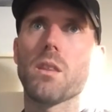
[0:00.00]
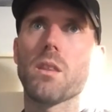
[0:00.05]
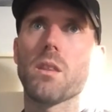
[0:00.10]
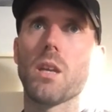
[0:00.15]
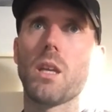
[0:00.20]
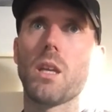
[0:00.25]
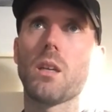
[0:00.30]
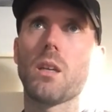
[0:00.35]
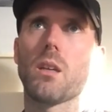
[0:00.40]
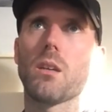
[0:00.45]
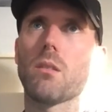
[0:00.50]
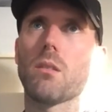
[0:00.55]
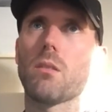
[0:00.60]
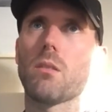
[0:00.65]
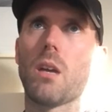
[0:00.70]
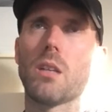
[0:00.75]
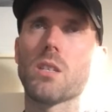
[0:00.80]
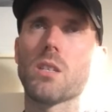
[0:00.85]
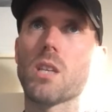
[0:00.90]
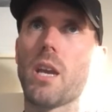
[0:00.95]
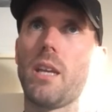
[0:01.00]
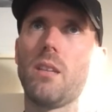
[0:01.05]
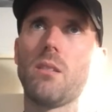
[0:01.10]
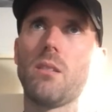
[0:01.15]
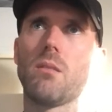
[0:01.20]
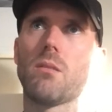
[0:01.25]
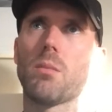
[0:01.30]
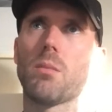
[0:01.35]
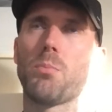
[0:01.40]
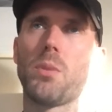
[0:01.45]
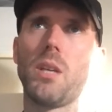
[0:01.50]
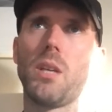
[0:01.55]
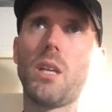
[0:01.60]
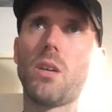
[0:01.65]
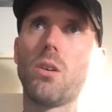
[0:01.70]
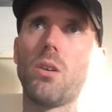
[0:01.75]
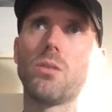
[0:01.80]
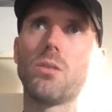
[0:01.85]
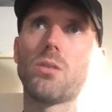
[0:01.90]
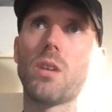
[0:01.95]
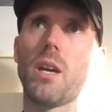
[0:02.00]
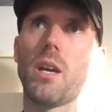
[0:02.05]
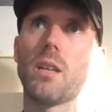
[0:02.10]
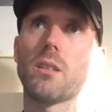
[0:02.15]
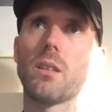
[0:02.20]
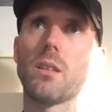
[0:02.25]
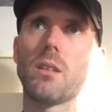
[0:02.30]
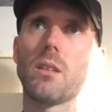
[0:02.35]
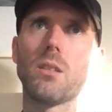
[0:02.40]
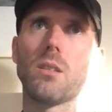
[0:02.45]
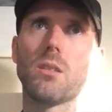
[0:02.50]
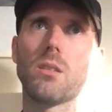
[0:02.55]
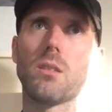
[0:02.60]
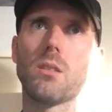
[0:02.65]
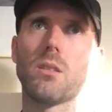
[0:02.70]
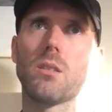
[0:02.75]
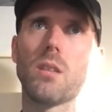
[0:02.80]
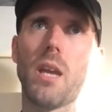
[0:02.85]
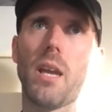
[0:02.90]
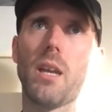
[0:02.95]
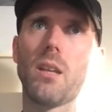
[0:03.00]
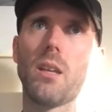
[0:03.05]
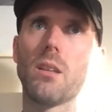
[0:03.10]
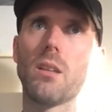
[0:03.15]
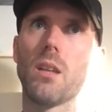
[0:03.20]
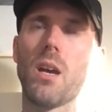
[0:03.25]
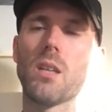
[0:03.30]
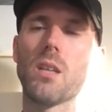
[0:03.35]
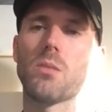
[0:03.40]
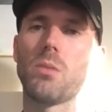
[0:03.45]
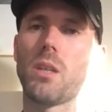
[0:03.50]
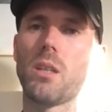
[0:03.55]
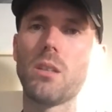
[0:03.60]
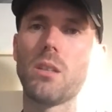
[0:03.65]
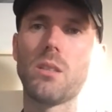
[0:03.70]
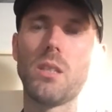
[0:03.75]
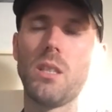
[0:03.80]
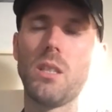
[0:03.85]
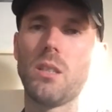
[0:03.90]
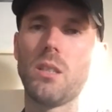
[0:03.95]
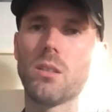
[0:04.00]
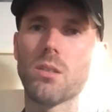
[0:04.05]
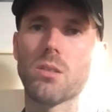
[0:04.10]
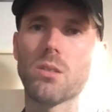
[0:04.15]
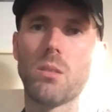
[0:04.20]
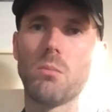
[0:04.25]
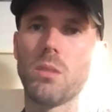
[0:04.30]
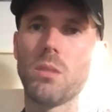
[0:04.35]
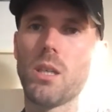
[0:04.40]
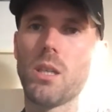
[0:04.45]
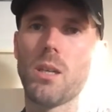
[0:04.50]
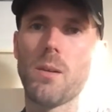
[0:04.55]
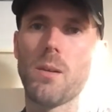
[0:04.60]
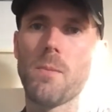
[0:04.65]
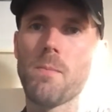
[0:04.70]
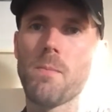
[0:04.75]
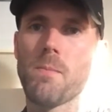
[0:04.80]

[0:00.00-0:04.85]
think I signed pre-contract like the second last week of the season or something like that.